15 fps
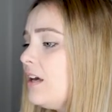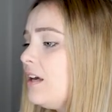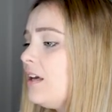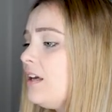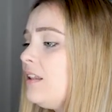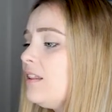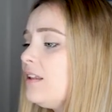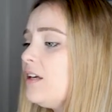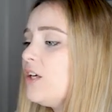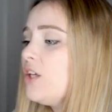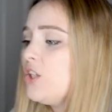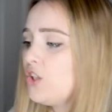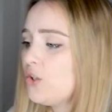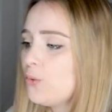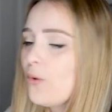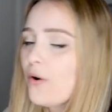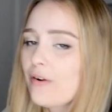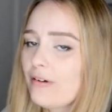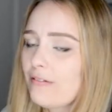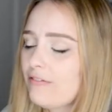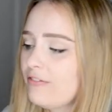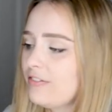In the
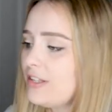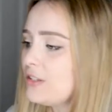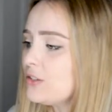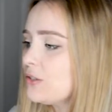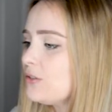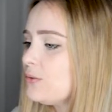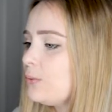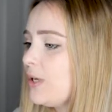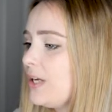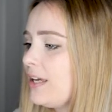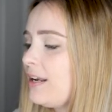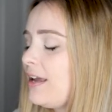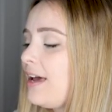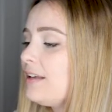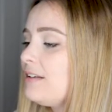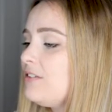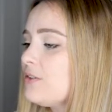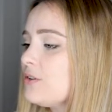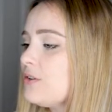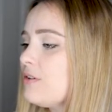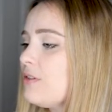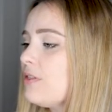URL field, we can
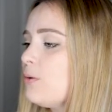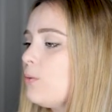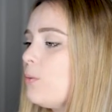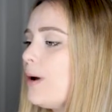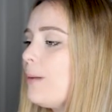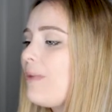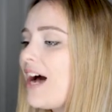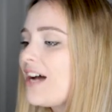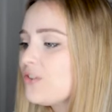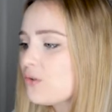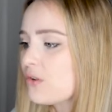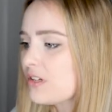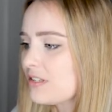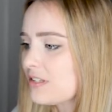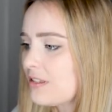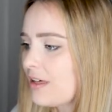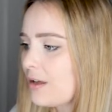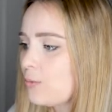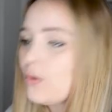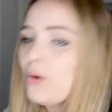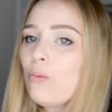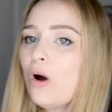enter the web address
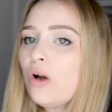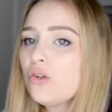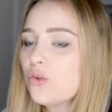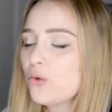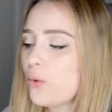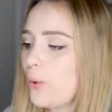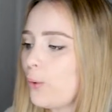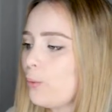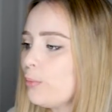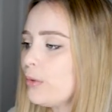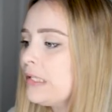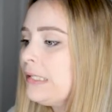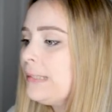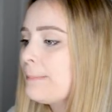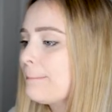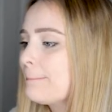that we want to open.